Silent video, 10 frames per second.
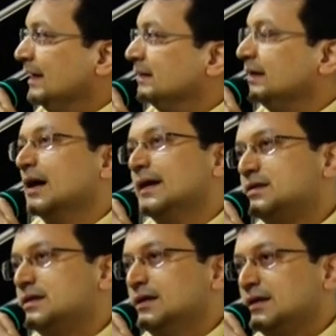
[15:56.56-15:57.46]
The
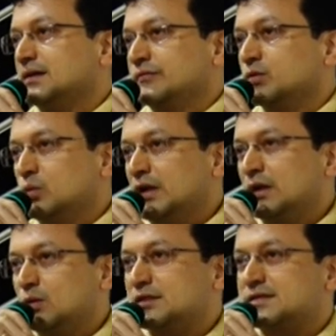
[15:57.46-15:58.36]
idea, if you will,
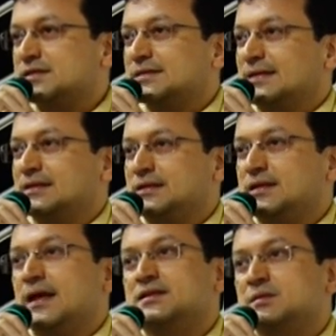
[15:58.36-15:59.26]
was that
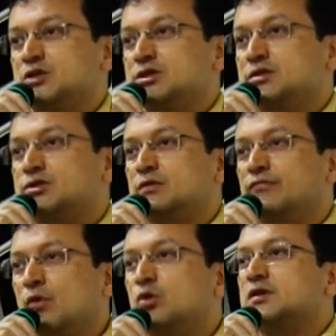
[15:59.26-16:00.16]
the exhibition should
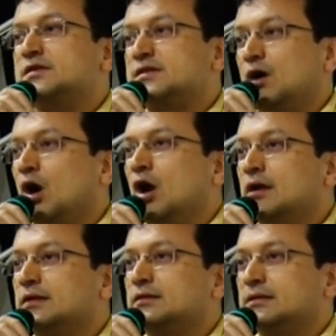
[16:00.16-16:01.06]
focus
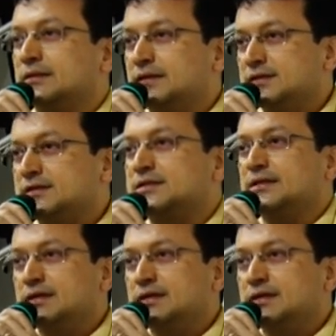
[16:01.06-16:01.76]
on these